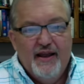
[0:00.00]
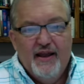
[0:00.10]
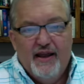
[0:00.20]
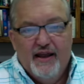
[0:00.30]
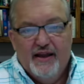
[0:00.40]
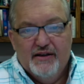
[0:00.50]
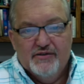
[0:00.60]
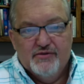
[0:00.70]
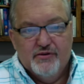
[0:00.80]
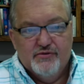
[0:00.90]

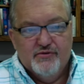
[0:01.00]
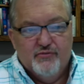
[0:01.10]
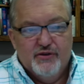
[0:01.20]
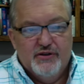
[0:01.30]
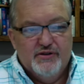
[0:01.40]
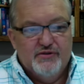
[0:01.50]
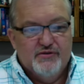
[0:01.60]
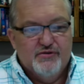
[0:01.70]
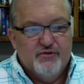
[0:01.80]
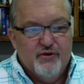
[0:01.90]
And so some really
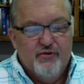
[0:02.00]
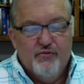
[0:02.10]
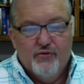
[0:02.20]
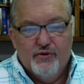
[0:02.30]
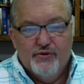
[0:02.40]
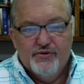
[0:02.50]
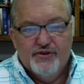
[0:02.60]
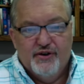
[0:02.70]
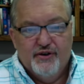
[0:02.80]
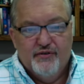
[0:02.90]
strong words
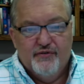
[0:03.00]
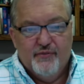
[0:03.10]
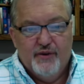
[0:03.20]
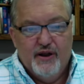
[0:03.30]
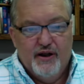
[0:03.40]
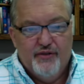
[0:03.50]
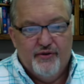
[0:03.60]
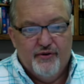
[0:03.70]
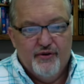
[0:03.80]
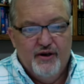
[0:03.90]
here from the
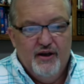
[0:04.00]
author